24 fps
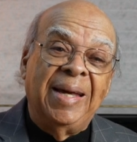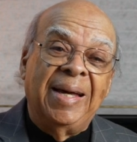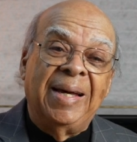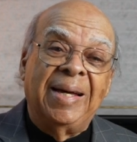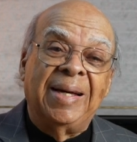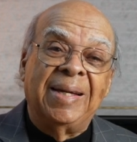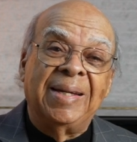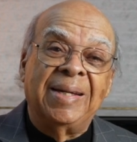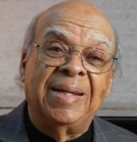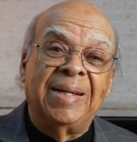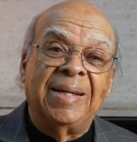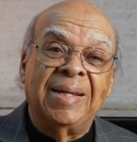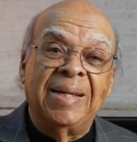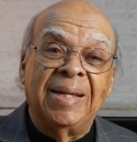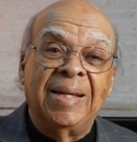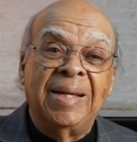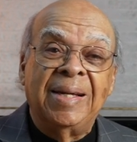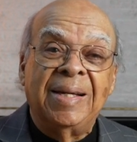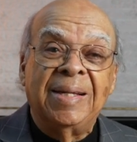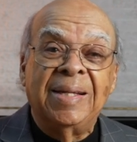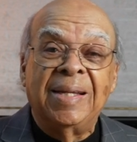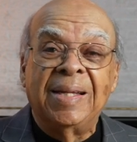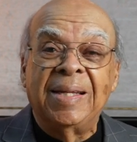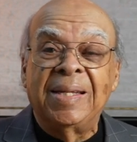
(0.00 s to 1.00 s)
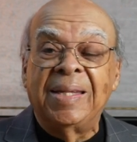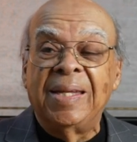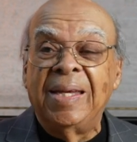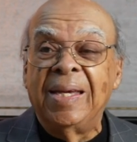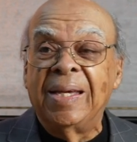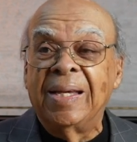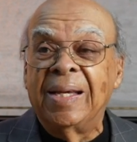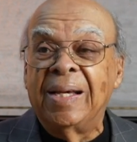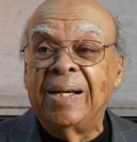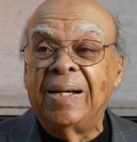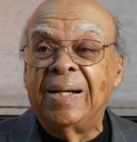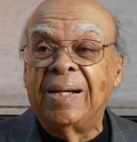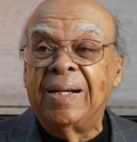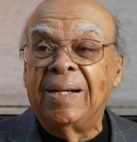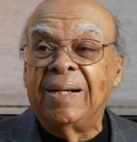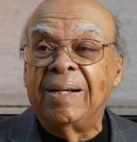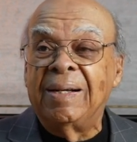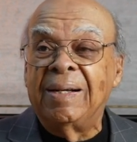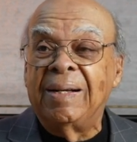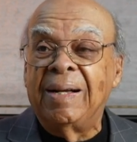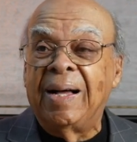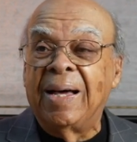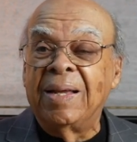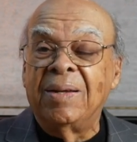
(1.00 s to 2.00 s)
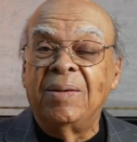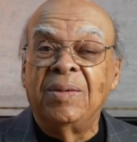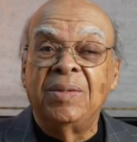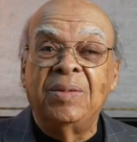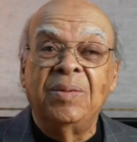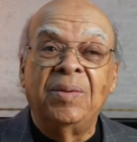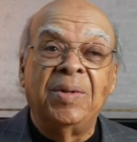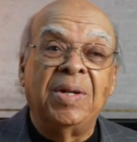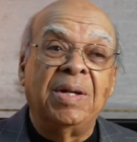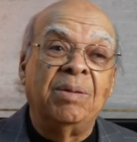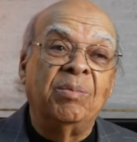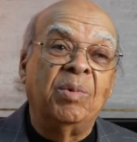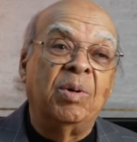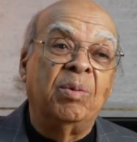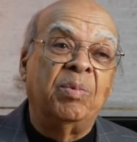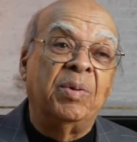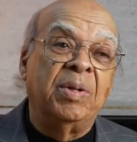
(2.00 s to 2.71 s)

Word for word: Uh, the uh, other thing, uh, I don't do it anymore,